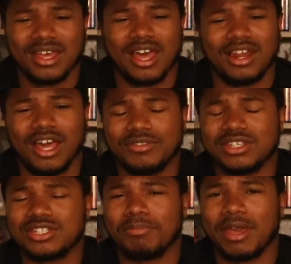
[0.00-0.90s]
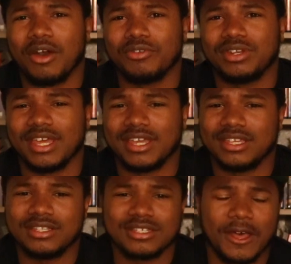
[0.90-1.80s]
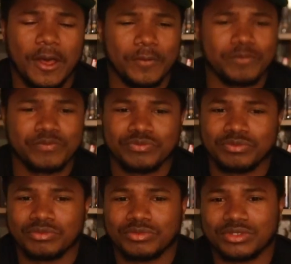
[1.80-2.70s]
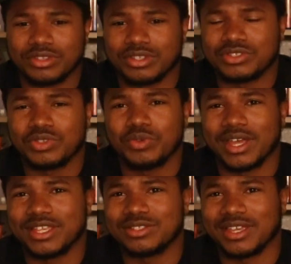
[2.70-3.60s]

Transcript: I loved his Chappelle days. The story,